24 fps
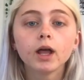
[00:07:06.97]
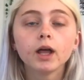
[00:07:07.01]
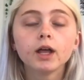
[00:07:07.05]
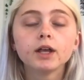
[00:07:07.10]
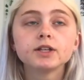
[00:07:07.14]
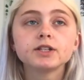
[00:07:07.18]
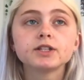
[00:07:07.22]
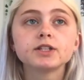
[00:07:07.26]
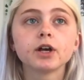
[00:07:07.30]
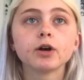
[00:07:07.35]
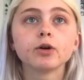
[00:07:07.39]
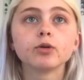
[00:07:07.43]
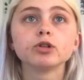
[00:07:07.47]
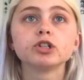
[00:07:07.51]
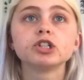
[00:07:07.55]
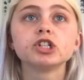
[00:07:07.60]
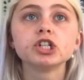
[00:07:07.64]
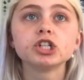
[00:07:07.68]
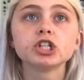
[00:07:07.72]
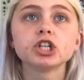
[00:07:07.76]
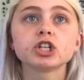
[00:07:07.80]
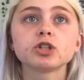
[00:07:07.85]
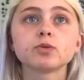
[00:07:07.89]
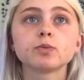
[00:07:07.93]
so she
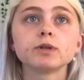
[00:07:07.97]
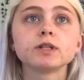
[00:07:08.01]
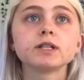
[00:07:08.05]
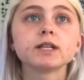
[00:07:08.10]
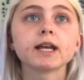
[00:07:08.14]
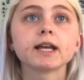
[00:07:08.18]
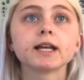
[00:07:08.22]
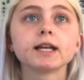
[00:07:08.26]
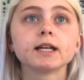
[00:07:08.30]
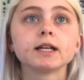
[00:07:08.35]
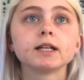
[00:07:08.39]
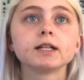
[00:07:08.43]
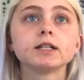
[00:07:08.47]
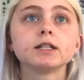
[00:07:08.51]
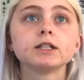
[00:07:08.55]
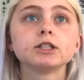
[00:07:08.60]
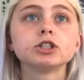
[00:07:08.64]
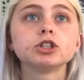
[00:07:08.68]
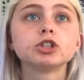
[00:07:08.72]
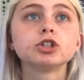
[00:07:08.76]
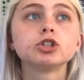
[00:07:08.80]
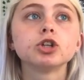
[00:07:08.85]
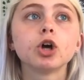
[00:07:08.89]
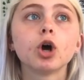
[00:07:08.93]
just was like
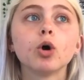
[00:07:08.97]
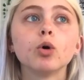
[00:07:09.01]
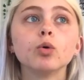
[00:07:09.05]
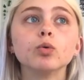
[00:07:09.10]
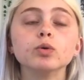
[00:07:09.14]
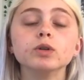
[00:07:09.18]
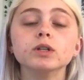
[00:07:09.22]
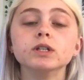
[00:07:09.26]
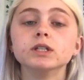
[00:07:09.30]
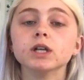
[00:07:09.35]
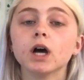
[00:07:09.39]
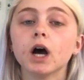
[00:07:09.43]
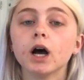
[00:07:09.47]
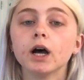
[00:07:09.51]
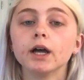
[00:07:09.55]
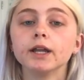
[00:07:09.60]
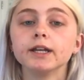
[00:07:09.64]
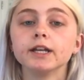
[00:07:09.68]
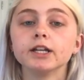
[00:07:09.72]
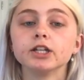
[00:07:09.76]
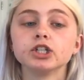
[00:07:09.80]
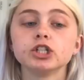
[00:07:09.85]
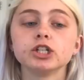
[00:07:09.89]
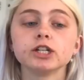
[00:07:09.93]
so done,
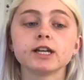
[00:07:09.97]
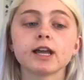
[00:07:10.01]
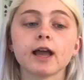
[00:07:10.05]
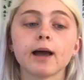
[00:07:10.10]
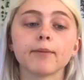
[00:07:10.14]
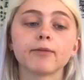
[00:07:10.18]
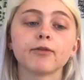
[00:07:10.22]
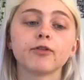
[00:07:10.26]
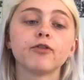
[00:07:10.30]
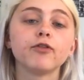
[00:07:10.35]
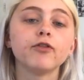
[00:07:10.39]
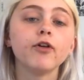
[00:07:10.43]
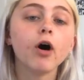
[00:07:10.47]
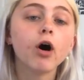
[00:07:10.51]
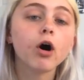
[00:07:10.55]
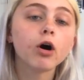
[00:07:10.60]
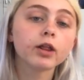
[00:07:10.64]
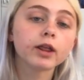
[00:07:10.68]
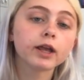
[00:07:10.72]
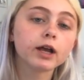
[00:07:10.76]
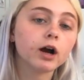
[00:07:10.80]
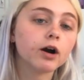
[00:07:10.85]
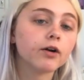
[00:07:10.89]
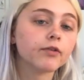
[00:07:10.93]
and she kept
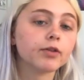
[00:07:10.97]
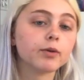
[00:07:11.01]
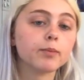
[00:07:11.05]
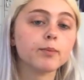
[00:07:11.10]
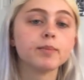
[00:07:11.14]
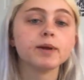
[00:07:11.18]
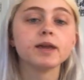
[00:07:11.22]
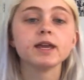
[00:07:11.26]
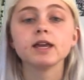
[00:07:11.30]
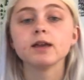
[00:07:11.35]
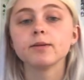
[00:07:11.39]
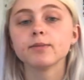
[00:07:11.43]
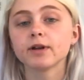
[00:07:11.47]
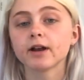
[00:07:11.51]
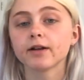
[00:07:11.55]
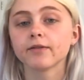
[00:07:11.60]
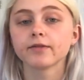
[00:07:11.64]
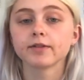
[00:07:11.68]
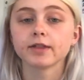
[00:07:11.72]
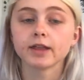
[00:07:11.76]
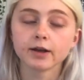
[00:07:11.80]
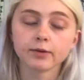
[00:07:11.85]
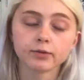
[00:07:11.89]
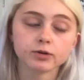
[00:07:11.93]
falling off the beam and
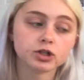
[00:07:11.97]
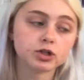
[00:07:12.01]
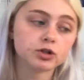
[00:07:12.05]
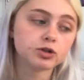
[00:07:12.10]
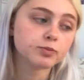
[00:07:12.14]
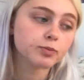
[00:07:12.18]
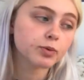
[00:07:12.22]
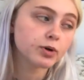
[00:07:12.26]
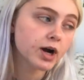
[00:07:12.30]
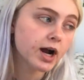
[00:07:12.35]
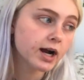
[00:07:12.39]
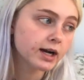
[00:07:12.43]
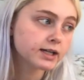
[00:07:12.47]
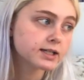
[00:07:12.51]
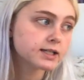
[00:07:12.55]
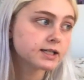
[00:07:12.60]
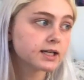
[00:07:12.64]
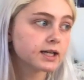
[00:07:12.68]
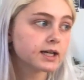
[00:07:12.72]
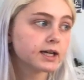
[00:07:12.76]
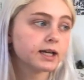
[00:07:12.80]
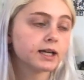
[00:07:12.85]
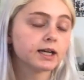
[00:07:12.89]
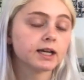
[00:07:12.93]
everything when she was
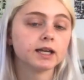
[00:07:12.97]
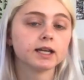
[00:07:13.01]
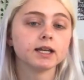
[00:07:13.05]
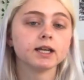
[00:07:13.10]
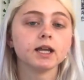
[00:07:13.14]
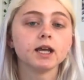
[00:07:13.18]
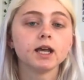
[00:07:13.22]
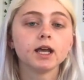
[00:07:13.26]
practicing, and